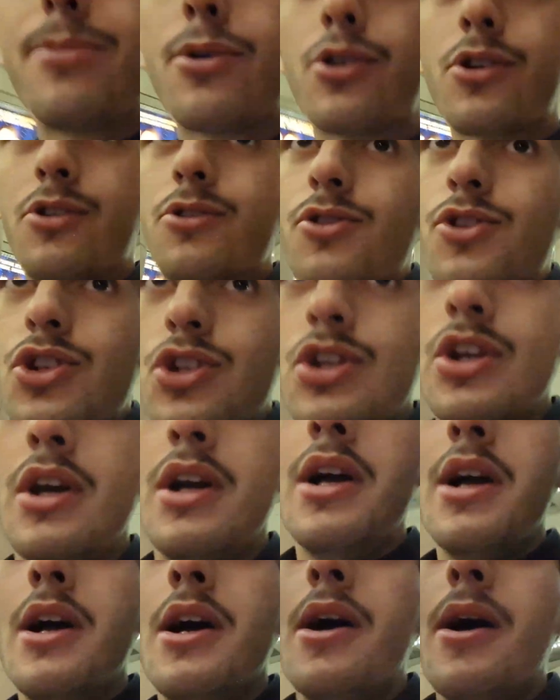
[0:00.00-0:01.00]
burgers,
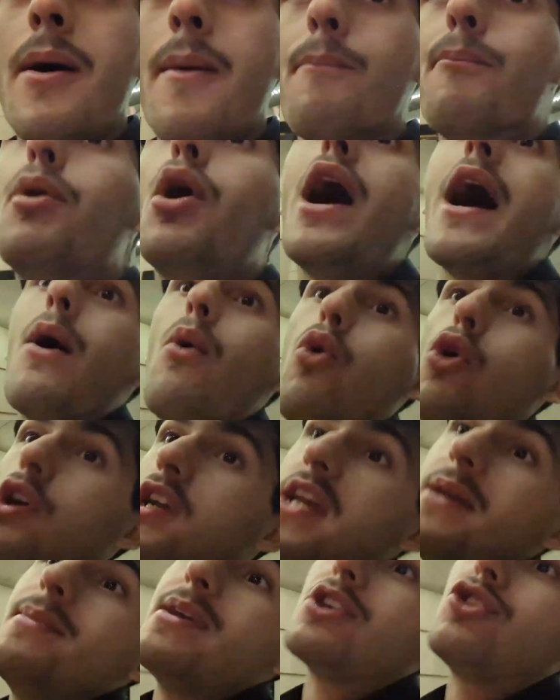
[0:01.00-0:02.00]
but I
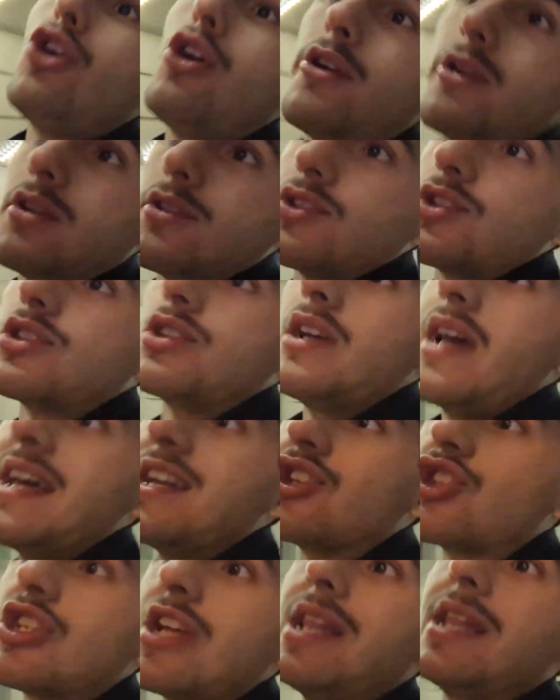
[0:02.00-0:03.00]
work at McDonald's
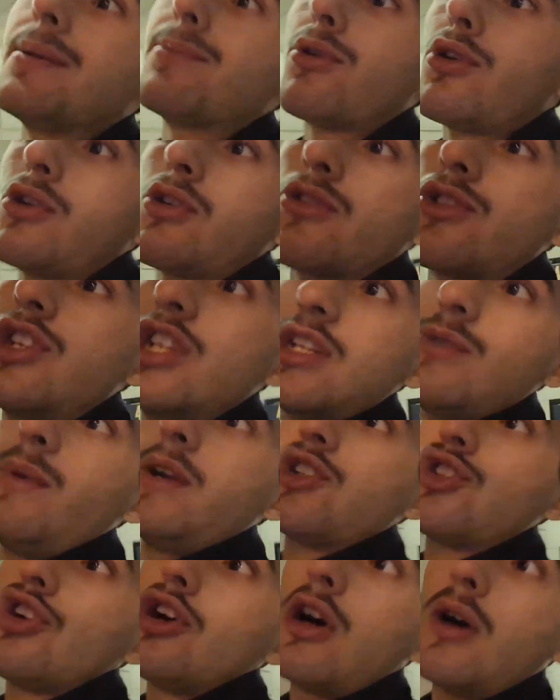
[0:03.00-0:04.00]
and selling burgers is my
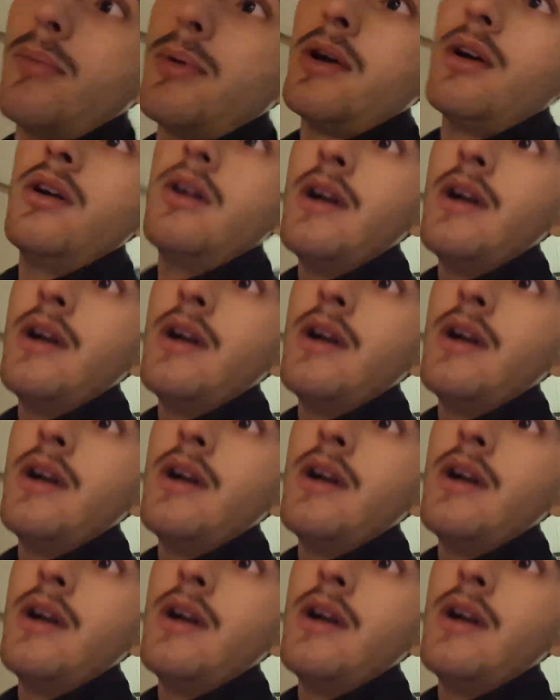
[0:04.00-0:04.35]
job,